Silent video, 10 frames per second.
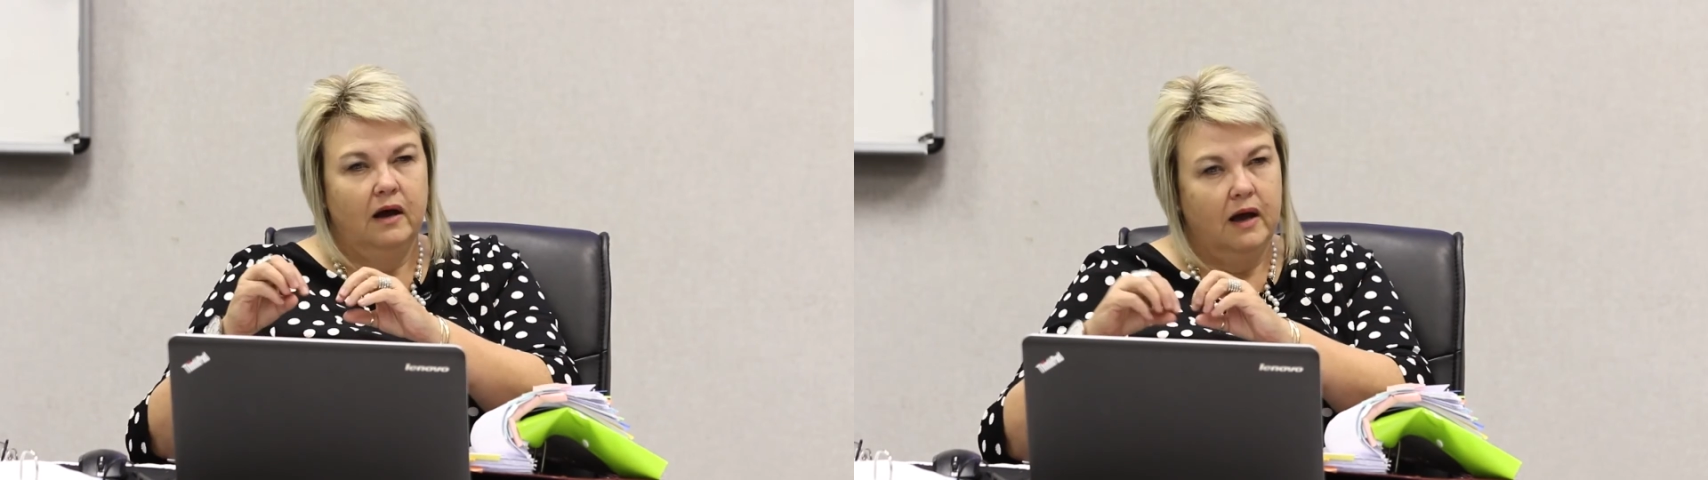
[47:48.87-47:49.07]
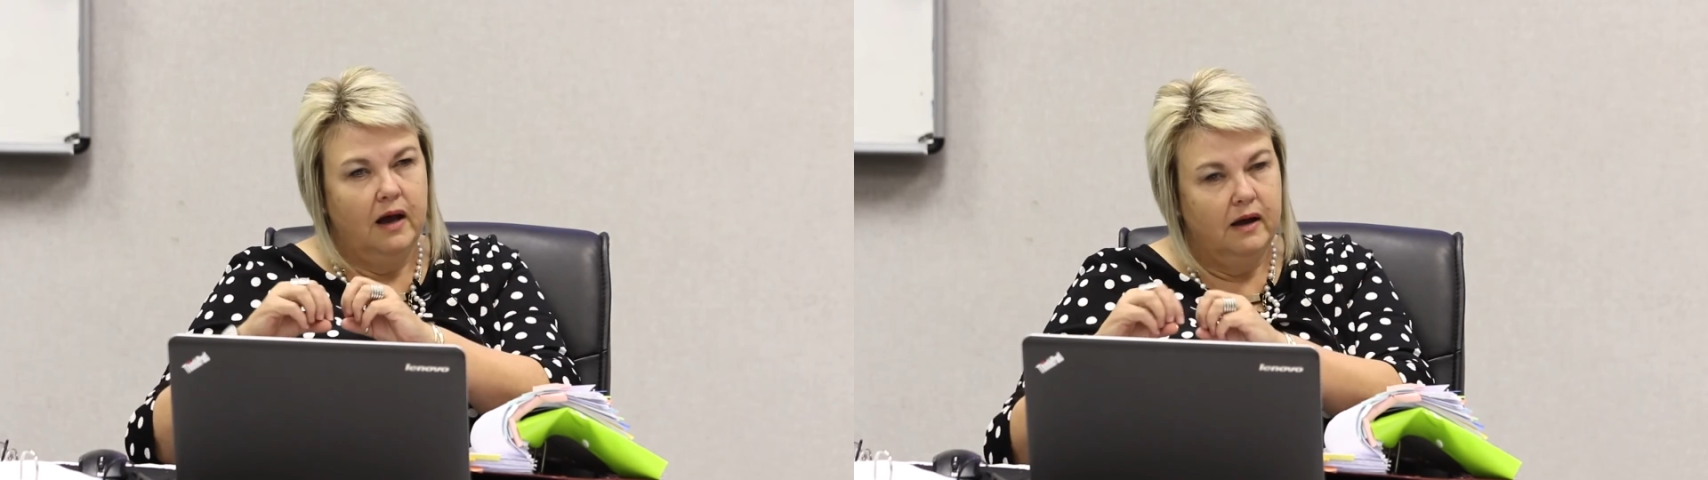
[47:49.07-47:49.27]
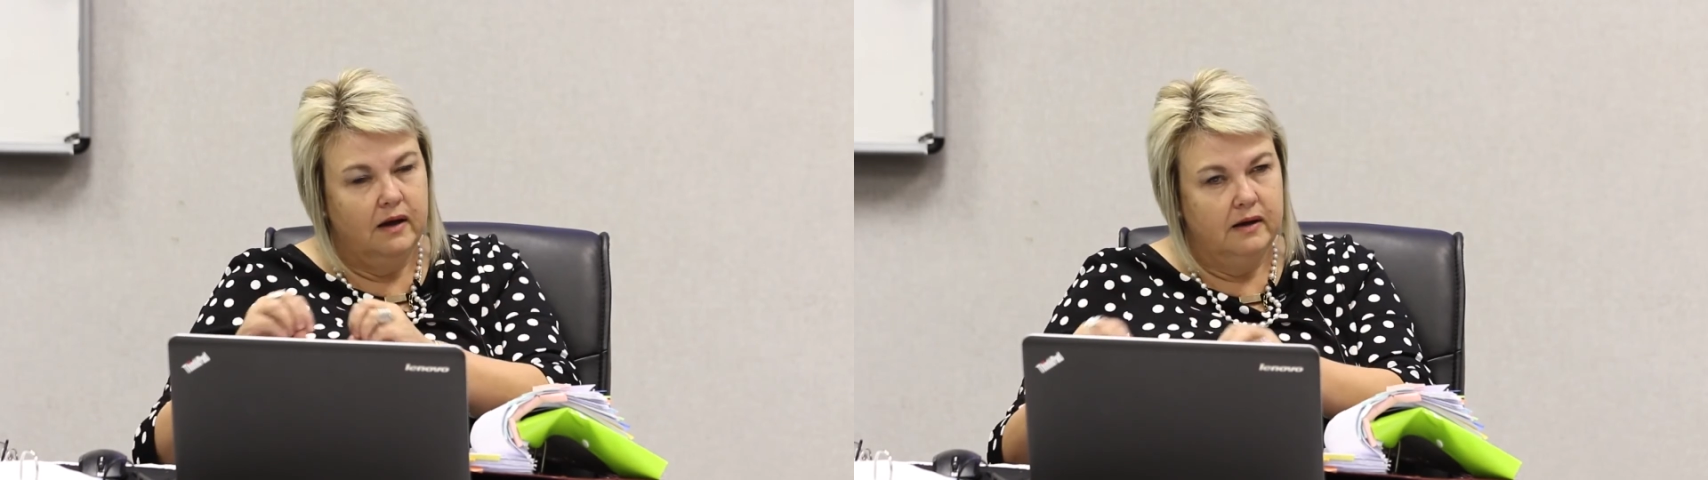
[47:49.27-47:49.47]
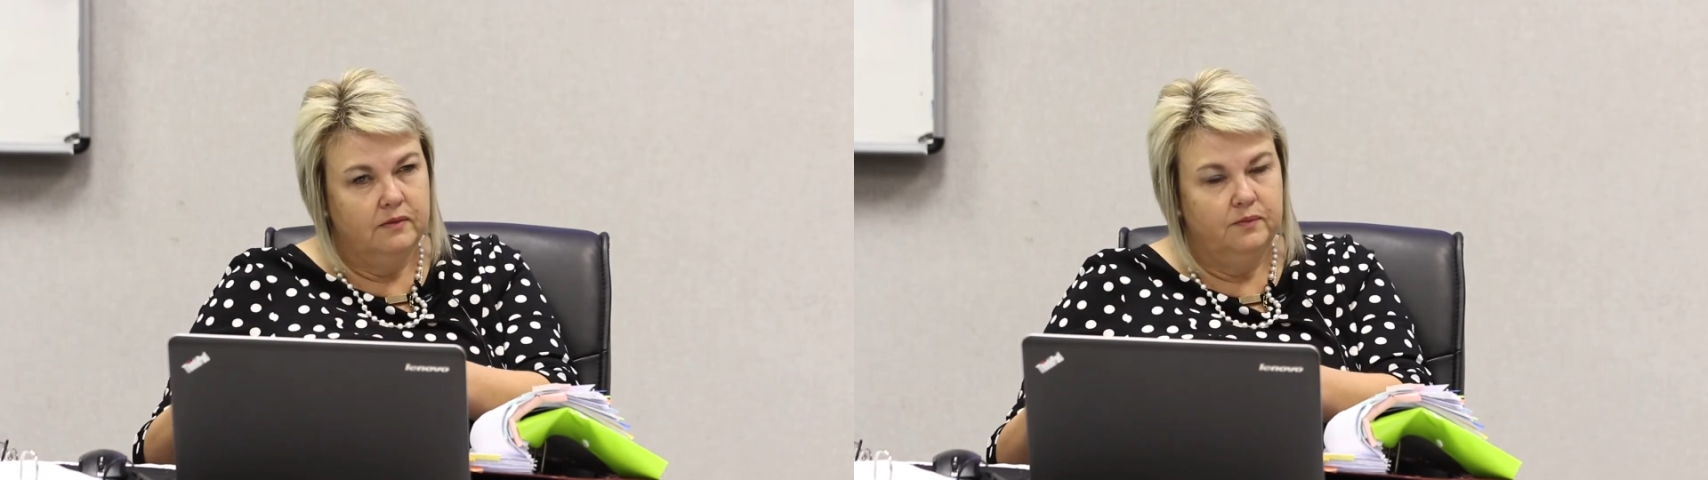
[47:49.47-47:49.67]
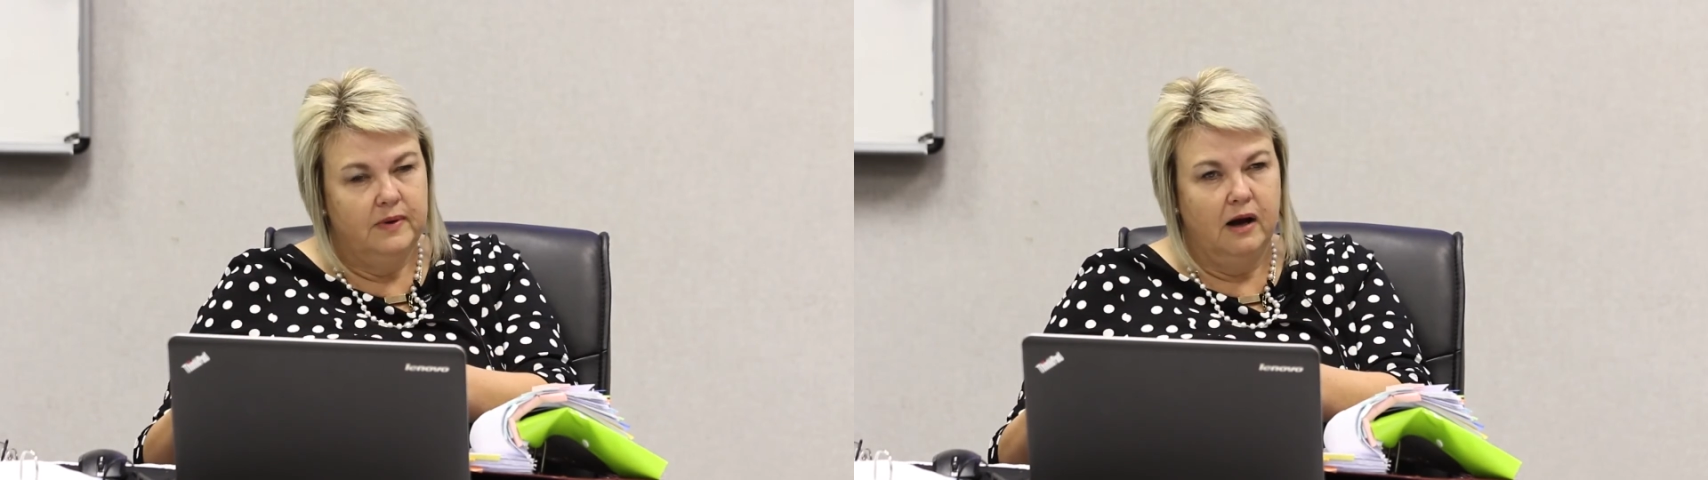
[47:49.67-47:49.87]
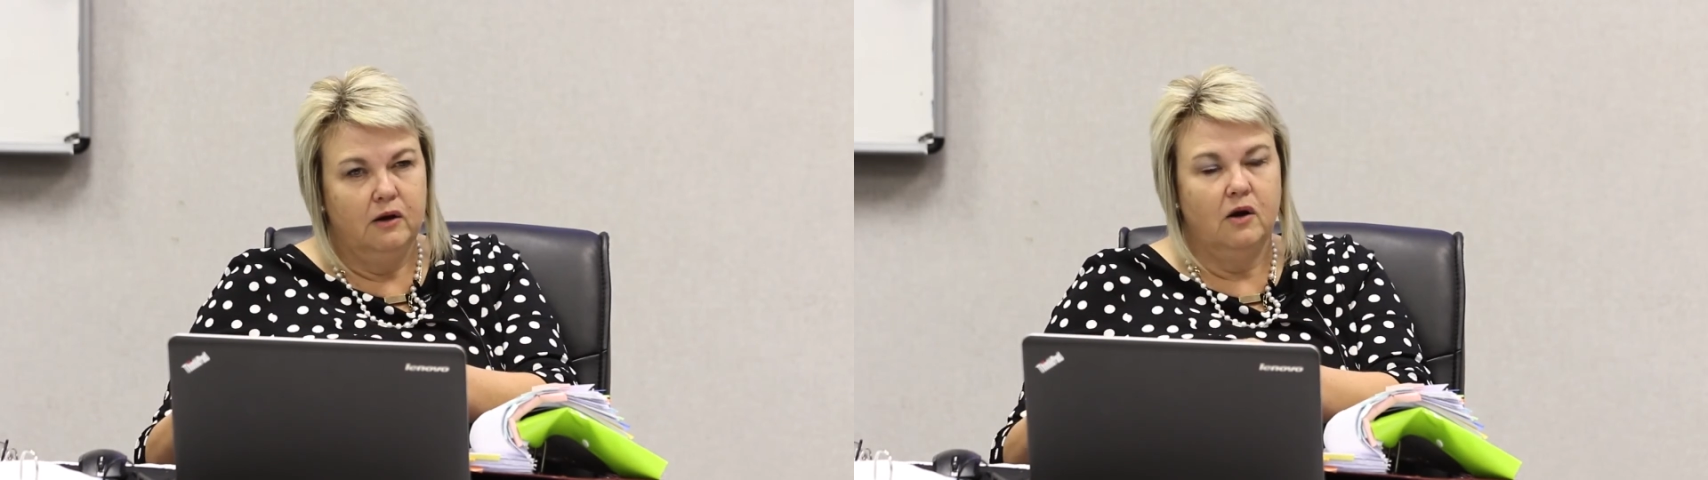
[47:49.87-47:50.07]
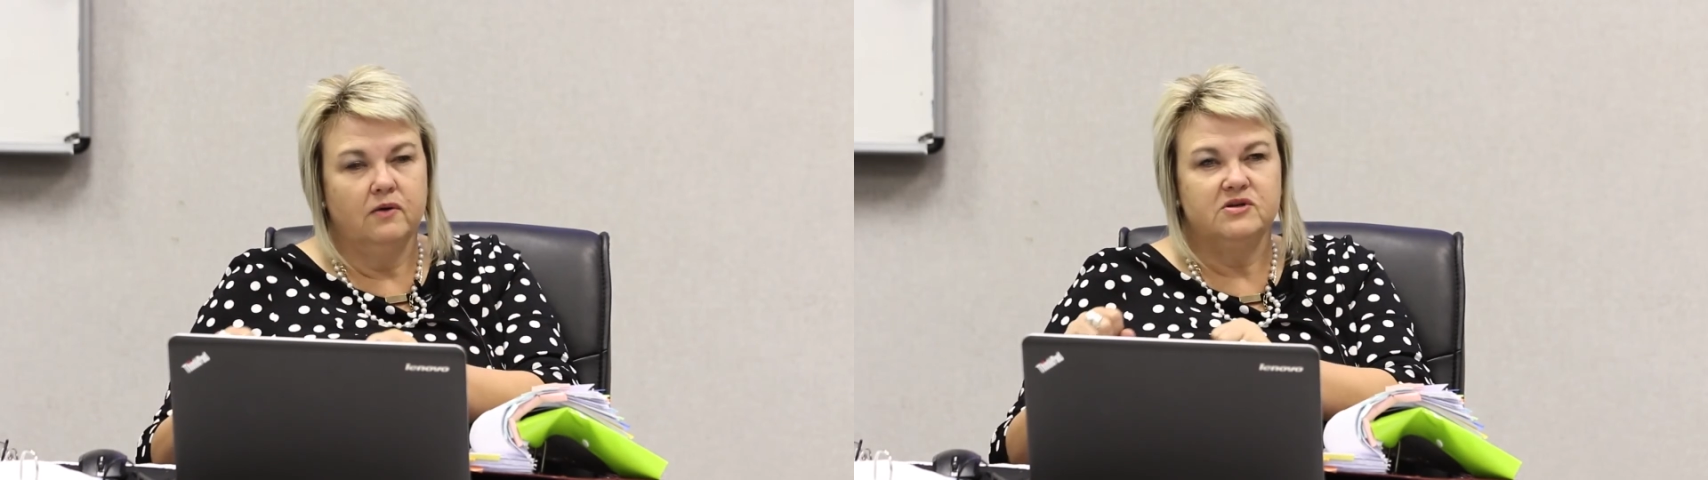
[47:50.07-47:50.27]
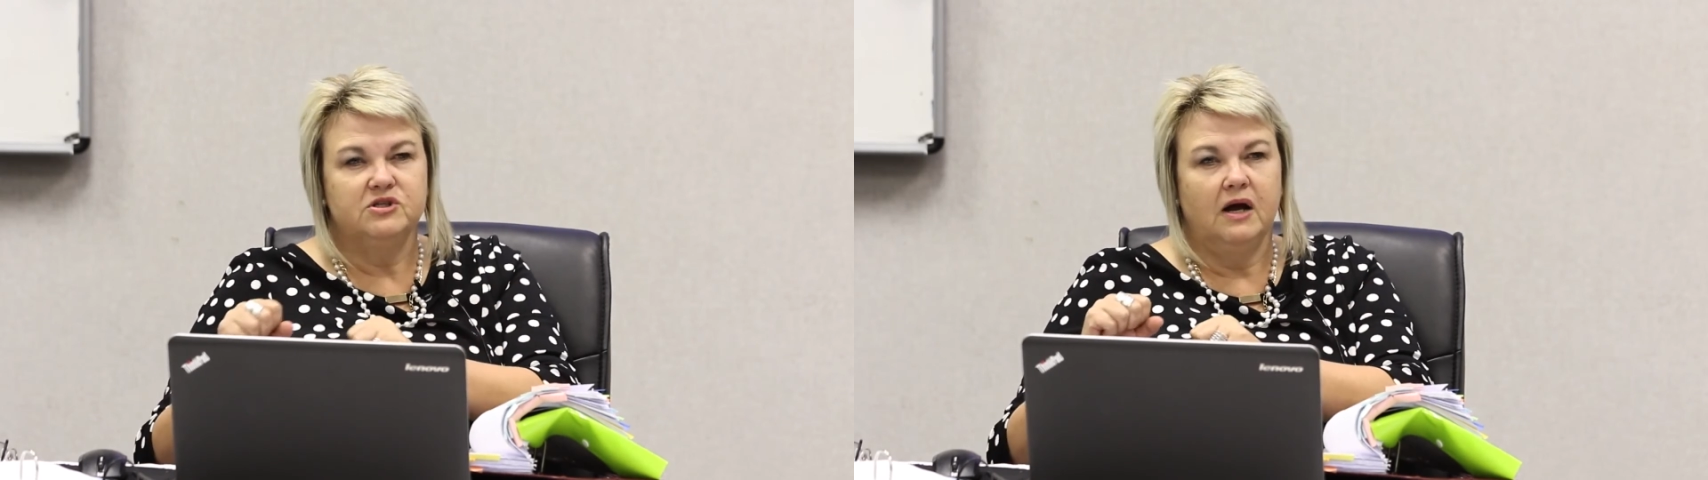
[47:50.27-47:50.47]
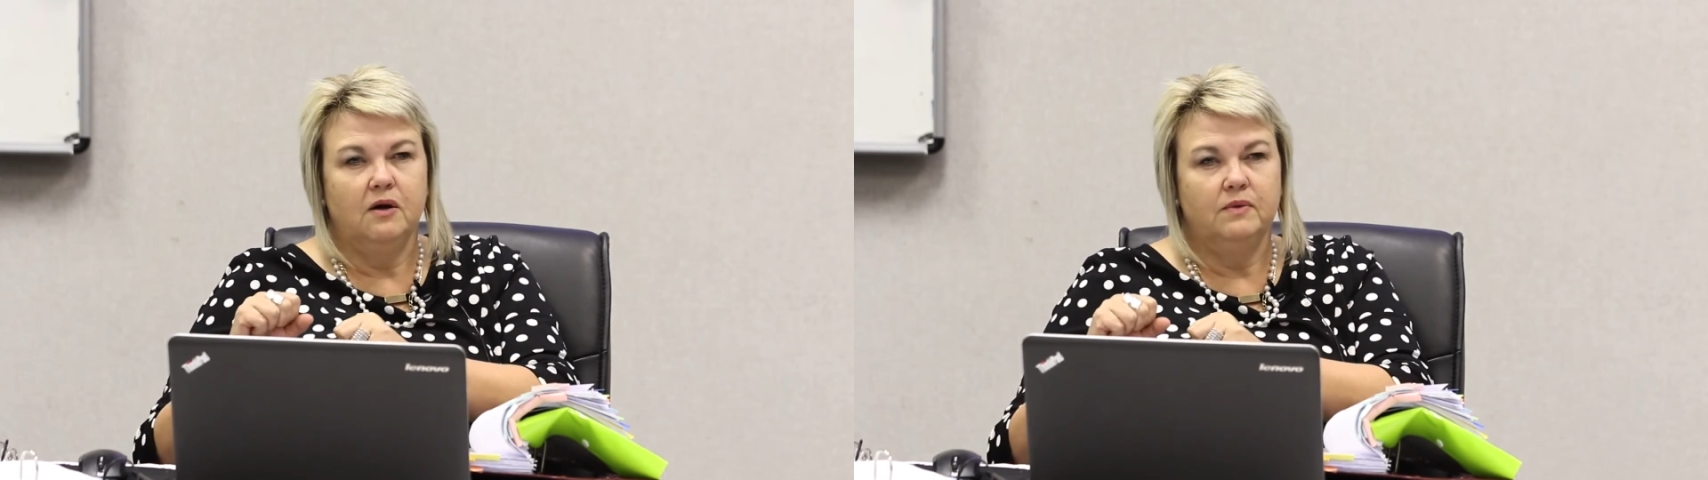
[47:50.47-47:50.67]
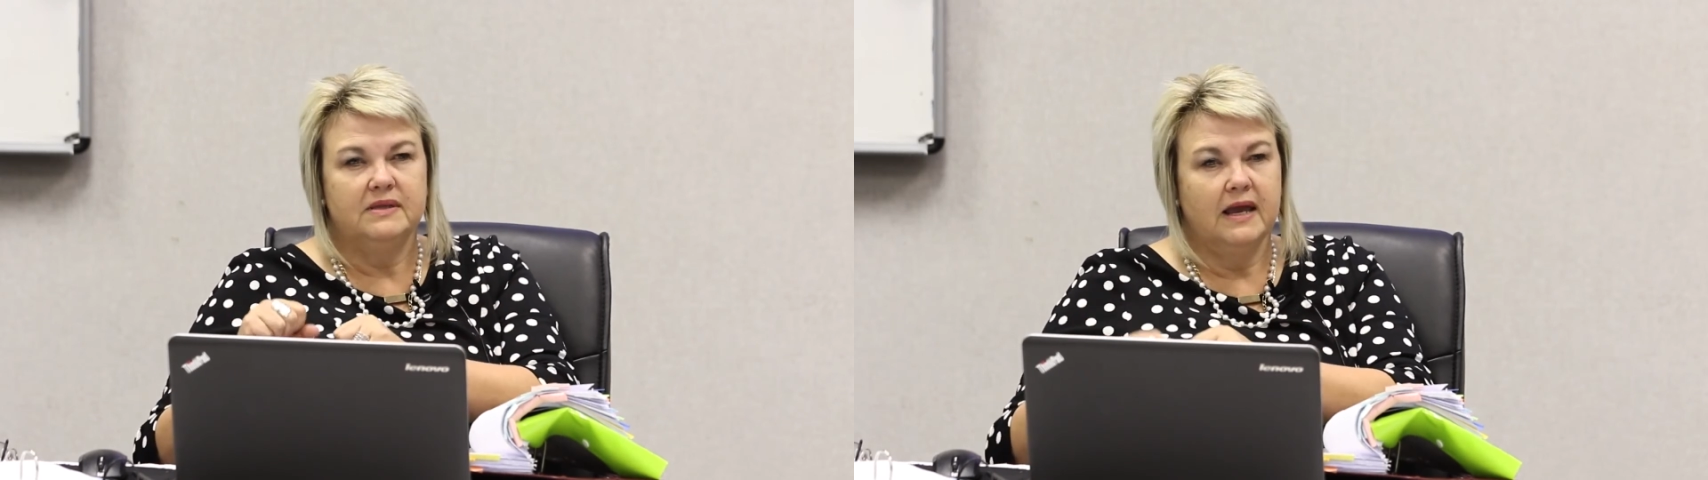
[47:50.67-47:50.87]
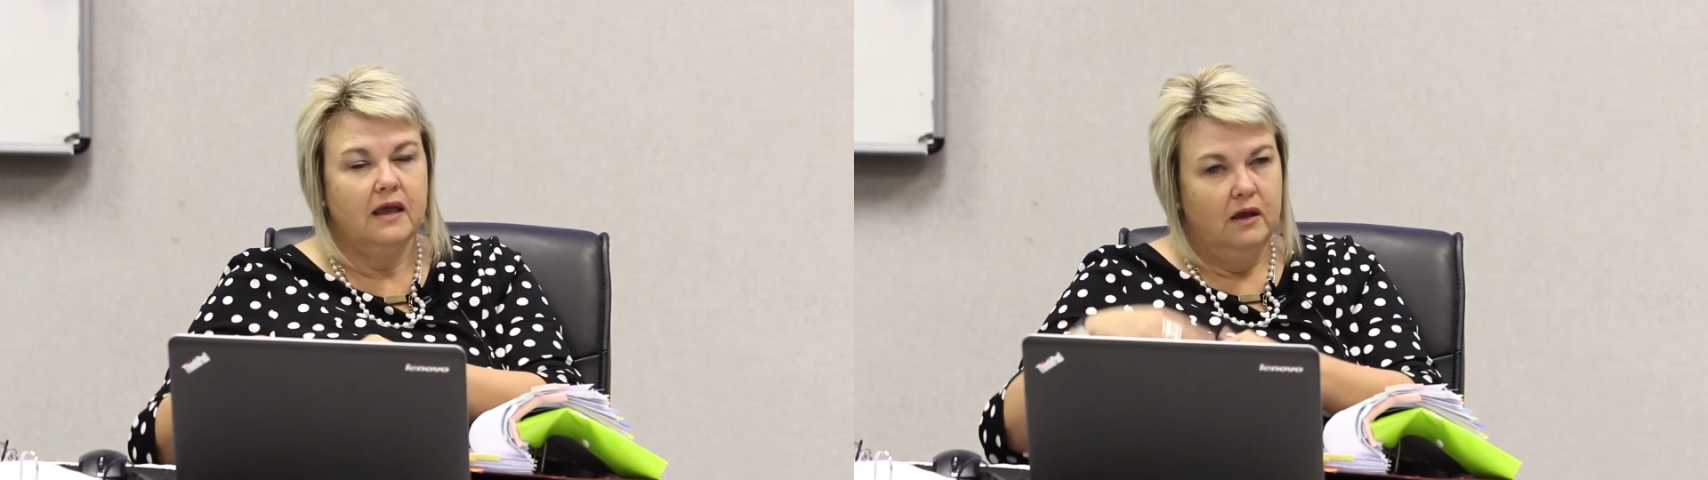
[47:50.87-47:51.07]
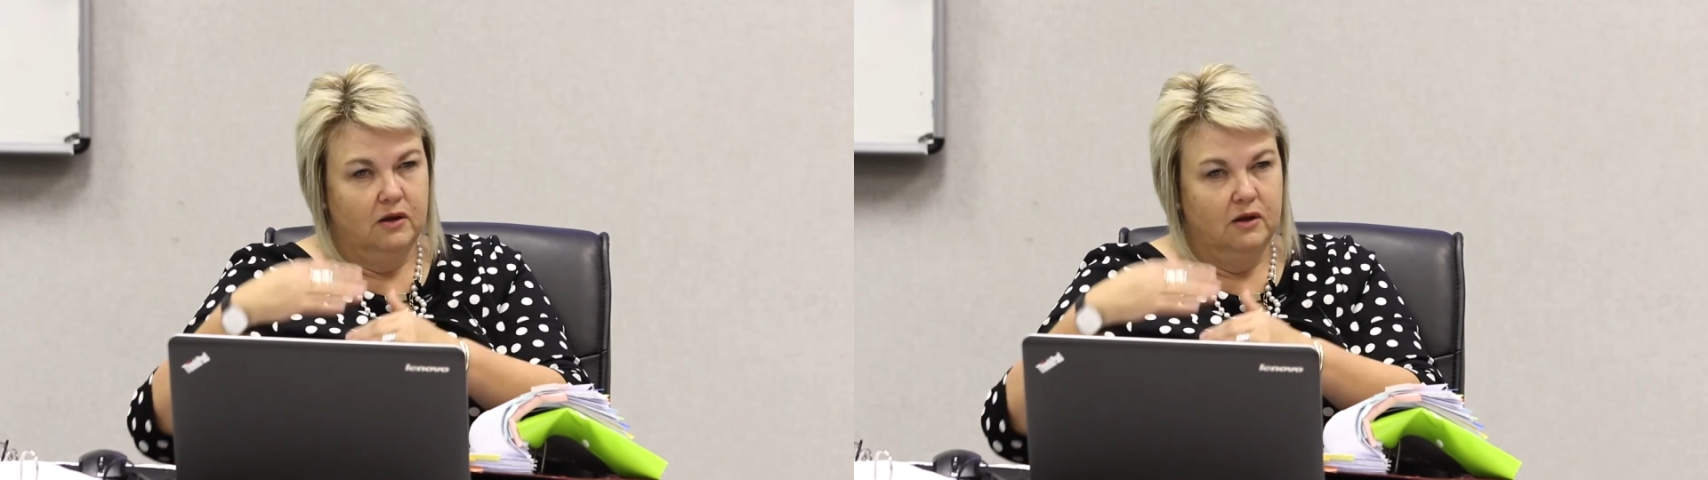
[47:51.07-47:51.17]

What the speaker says: how long the trial will take.